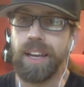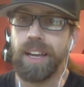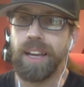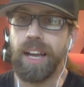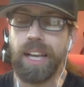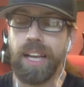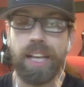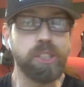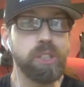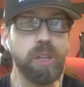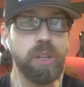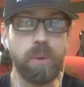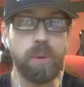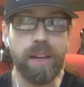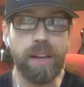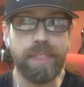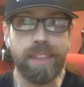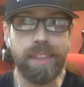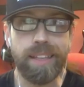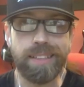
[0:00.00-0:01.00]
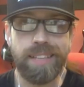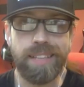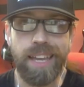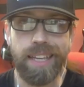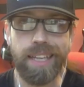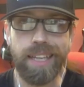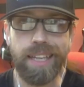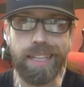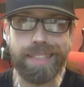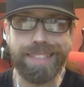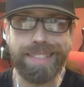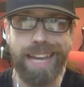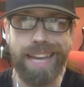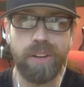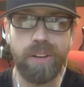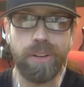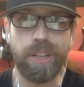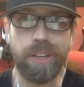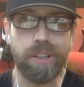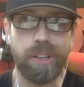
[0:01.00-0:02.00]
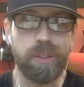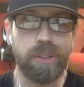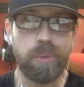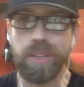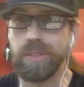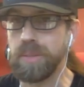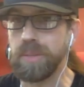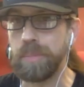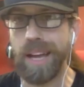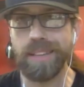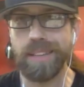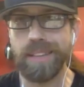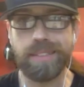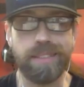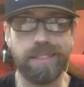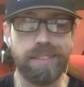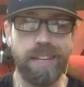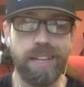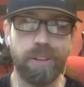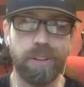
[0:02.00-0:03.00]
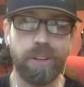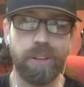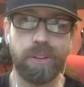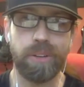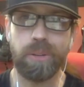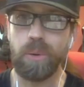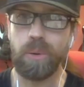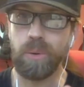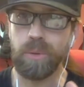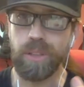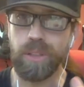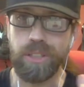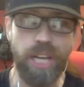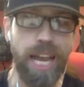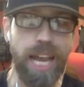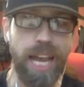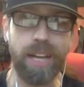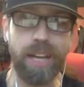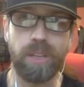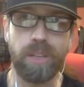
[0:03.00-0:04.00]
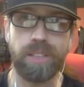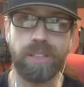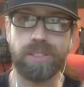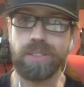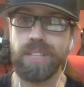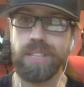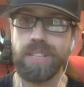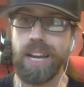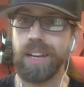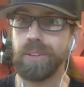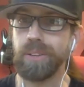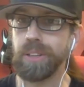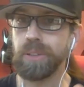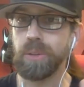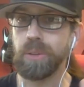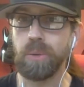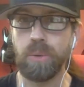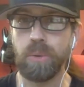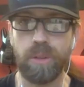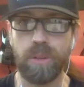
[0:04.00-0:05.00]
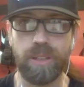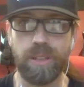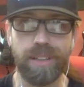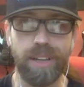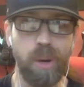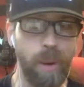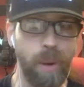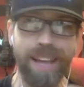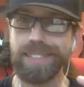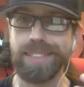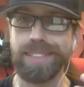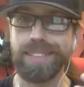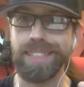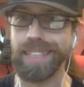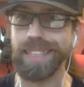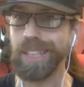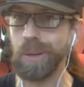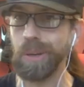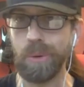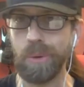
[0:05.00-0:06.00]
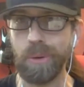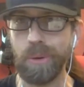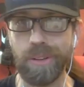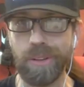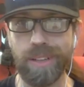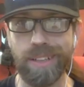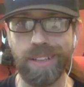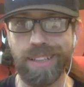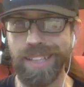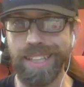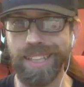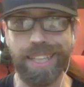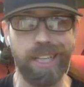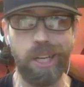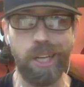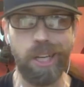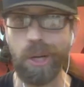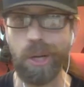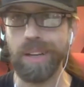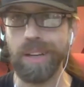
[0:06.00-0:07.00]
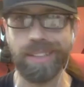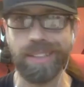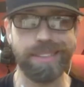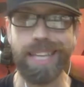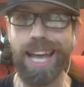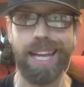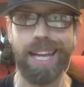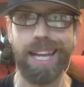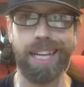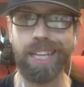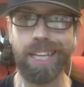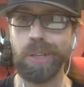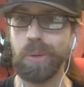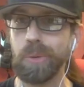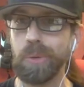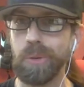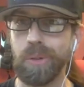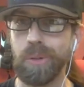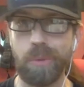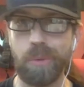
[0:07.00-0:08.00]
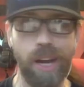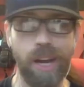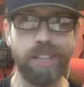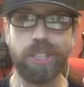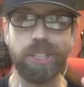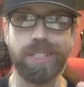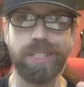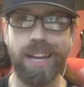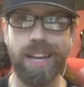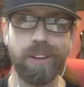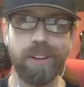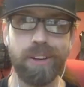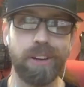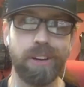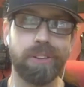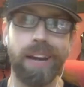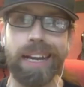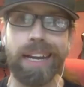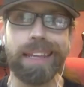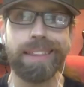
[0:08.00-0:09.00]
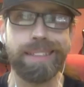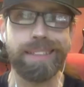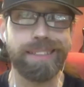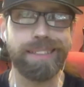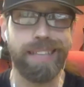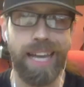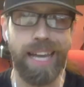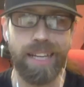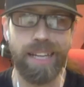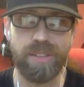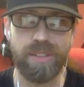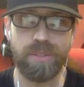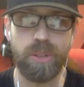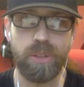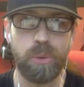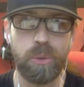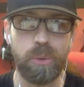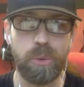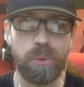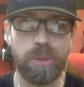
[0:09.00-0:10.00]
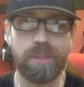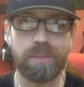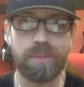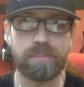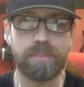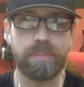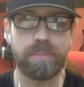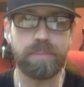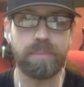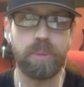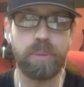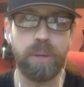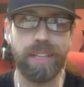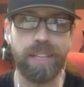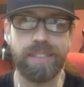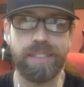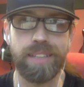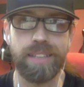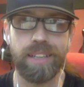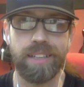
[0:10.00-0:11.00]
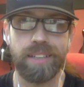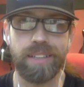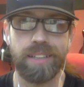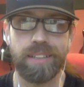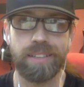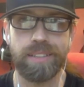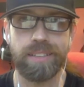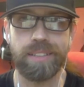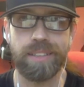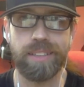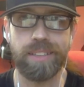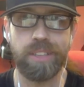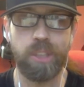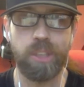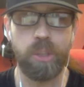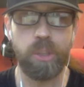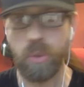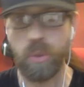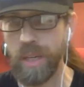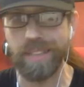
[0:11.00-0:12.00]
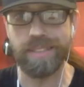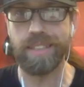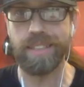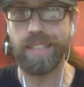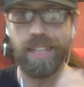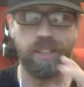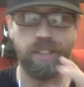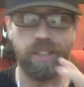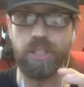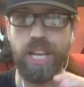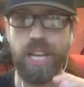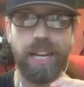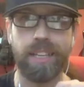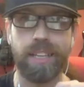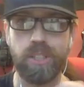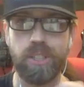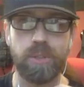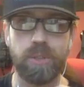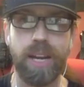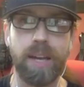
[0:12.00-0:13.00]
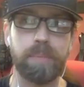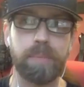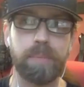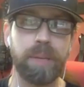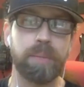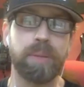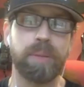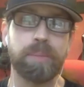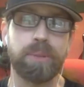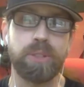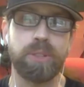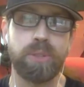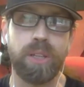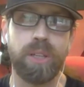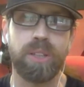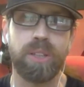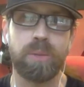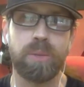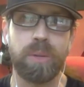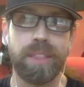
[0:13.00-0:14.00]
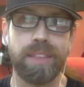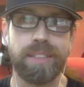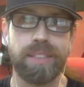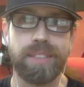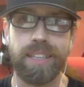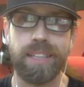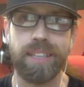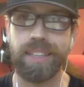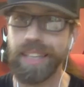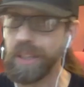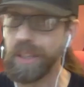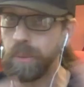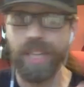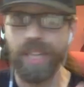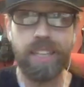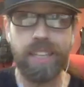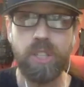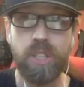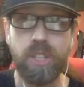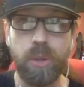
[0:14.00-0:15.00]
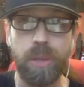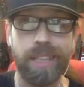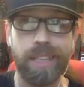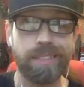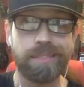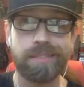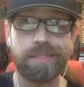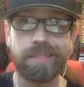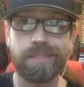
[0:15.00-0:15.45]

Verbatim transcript: uh, and so I think taking a terrier, whether it's a Boston Terrier or a Jack Russell Terrier or a Westie or a, uh, you know a Scottie or a Russian Terrier, any of these kinds of cool breeds that are crazy and energetic and scrappy and people struggle with, and say like we can do it,